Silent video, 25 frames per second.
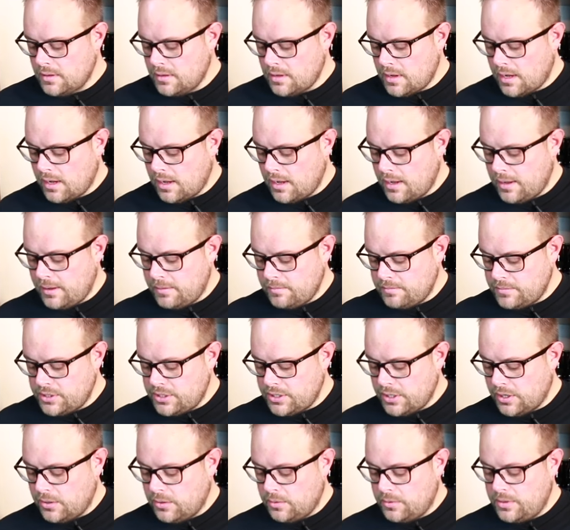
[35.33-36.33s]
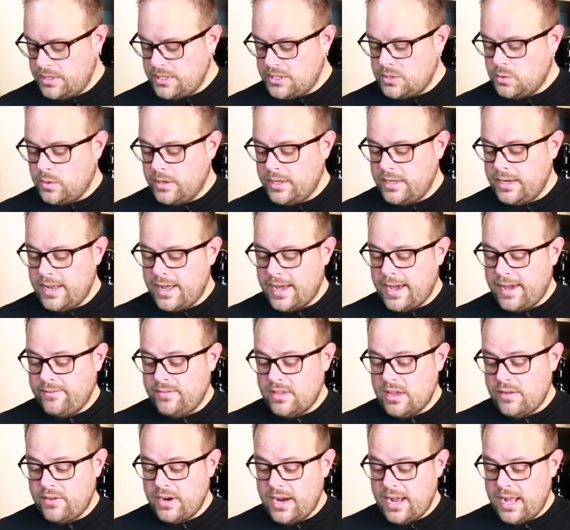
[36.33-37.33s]
Um, so this one, I've
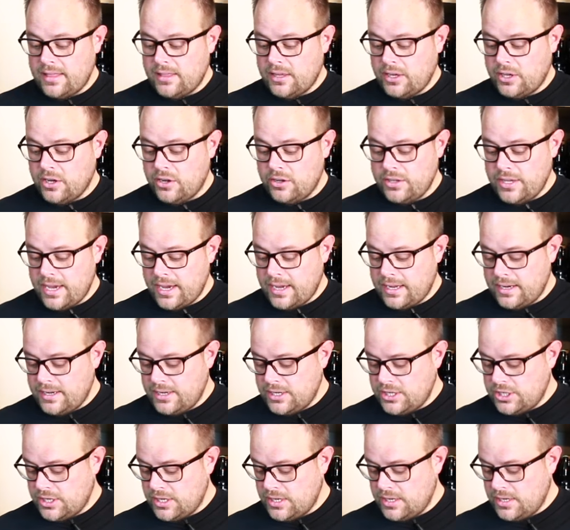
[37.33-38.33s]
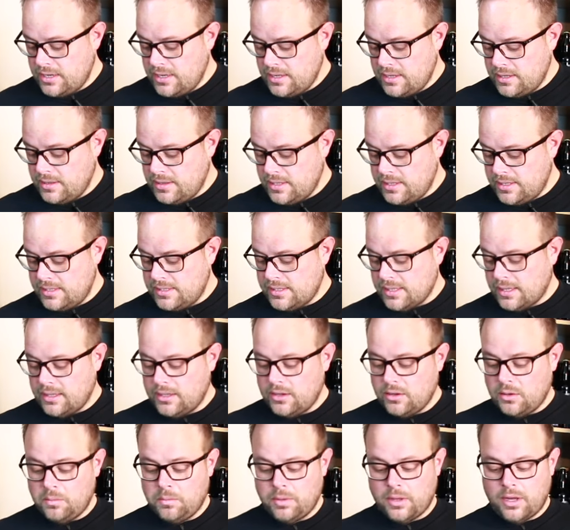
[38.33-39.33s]
never had the cognac edition. This is a
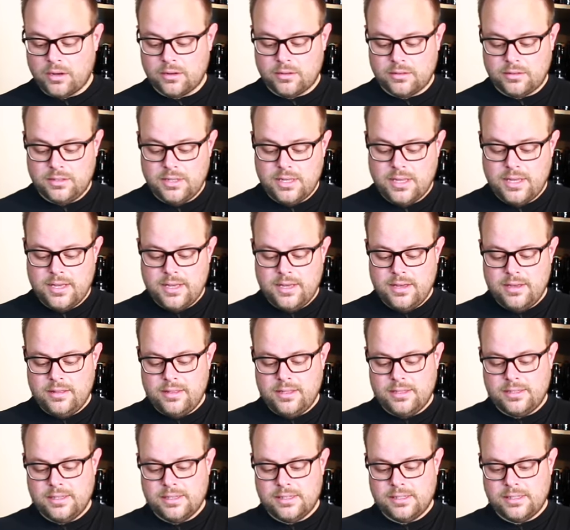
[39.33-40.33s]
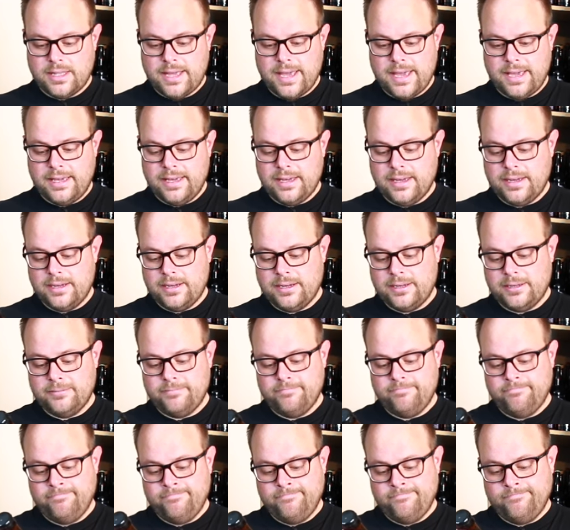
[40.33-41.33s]
little bottle. This is like uh,
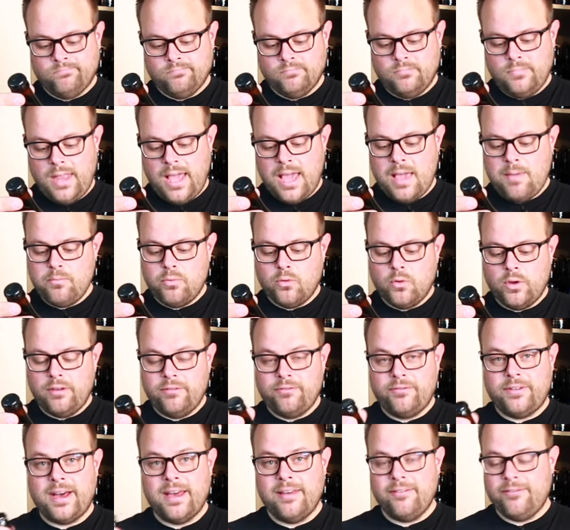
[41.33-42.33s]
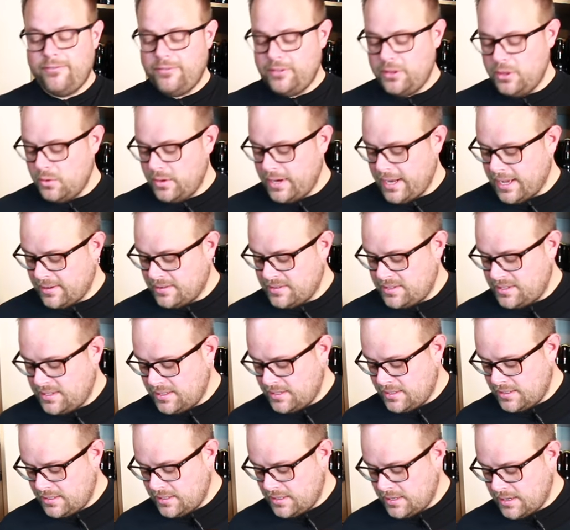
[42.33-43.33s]
8.5 fluid
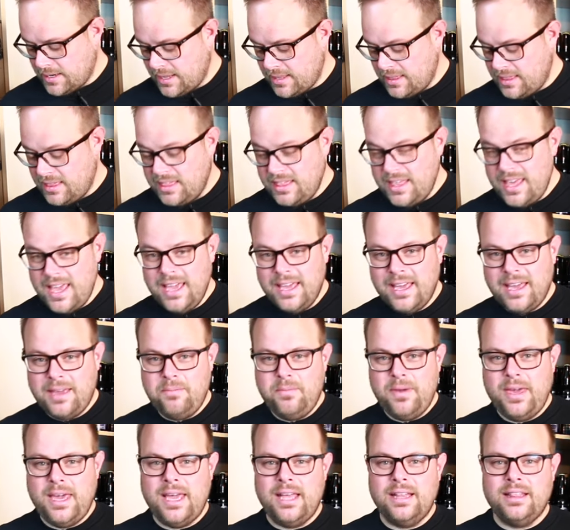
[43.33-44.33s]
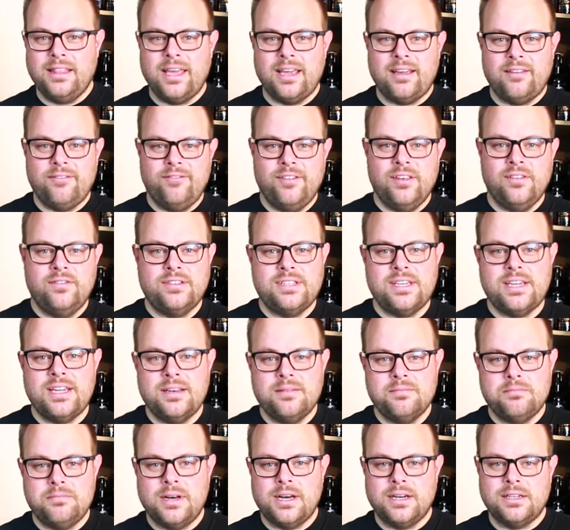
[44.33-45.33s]
ounces, and I think I paid like
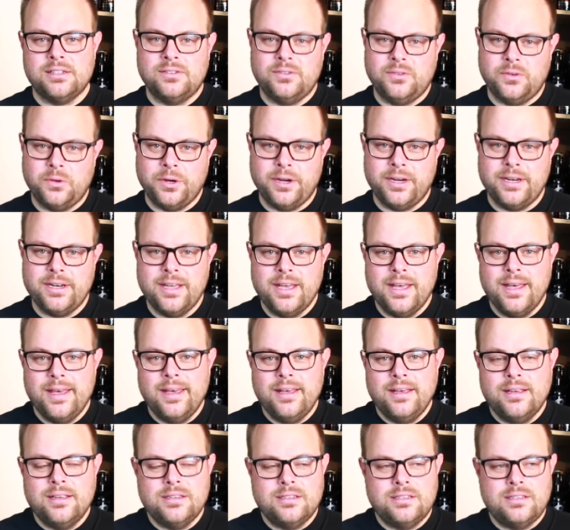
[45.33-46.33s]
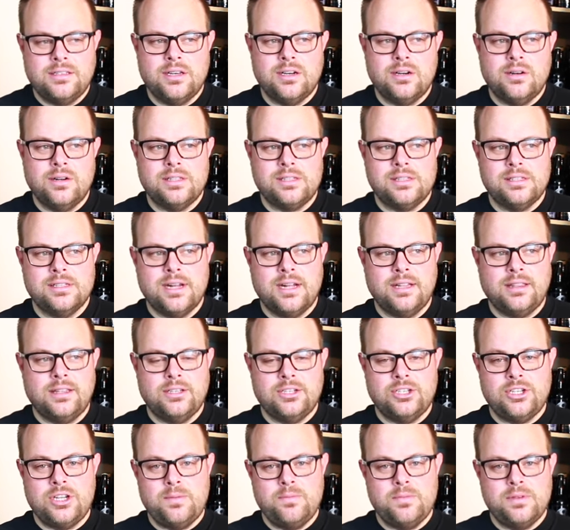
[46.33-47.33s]
15 bucks for it. So it's not the
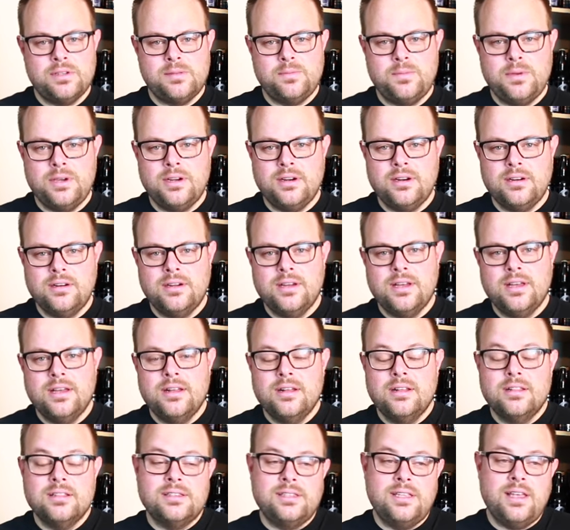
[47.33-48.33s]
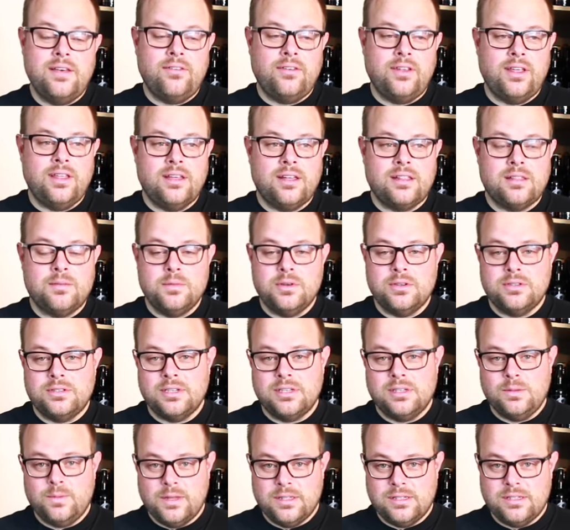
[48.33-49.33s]
cheapest beer. It's definitely not the most
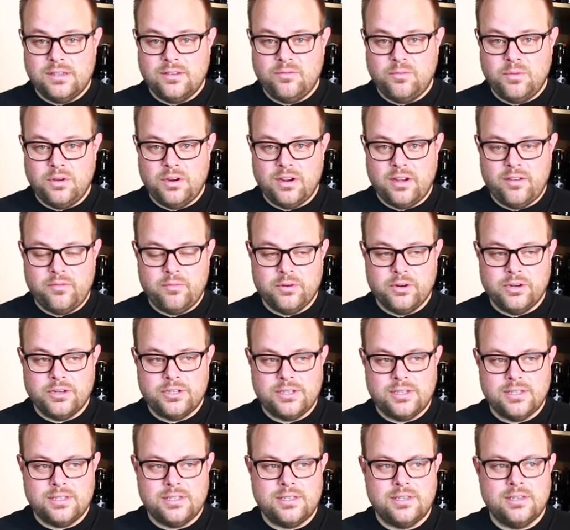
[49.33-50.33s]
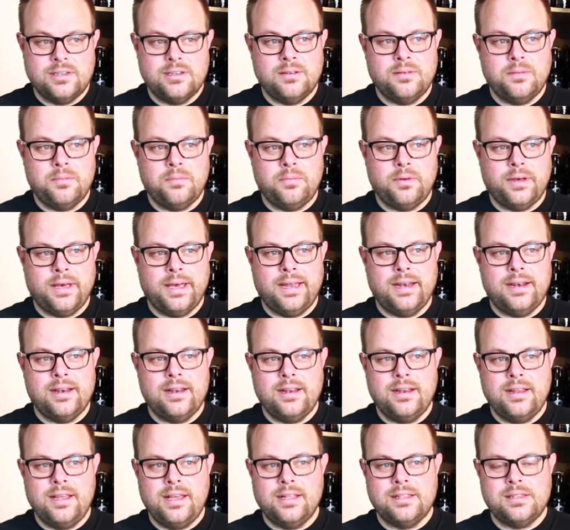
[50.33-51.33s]
expensive beer I've purchased, but
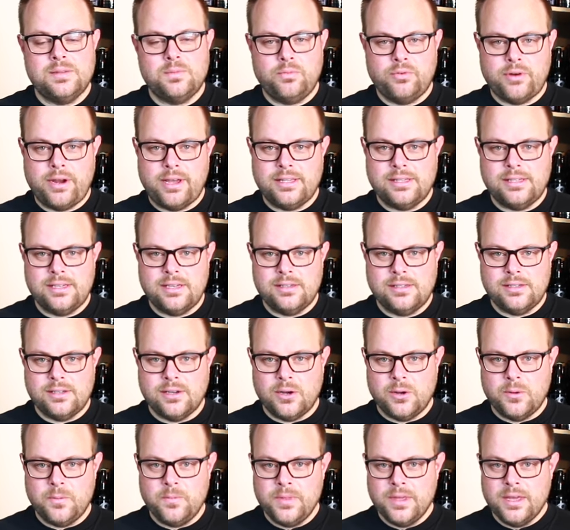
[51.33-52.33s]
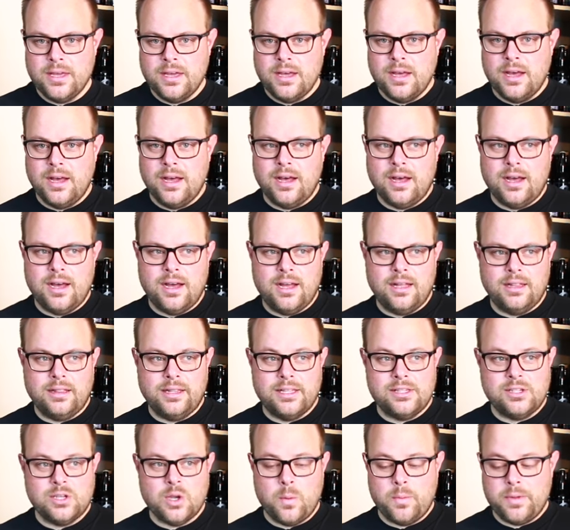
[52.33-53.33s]
it's pricey. So uh,
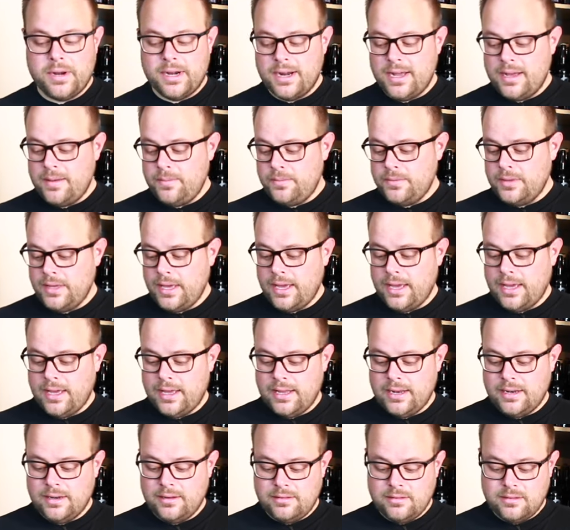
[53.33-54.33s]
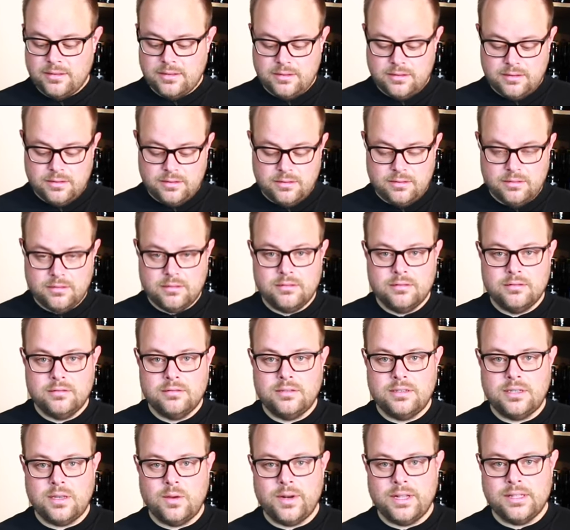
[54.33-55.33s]
let's open it up and
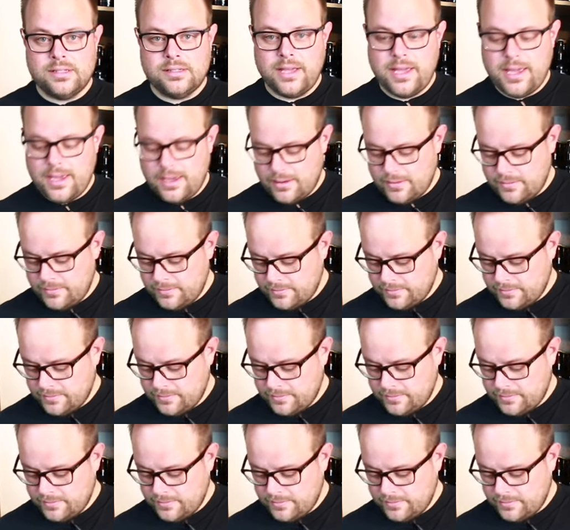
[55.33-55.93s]
see what it's like.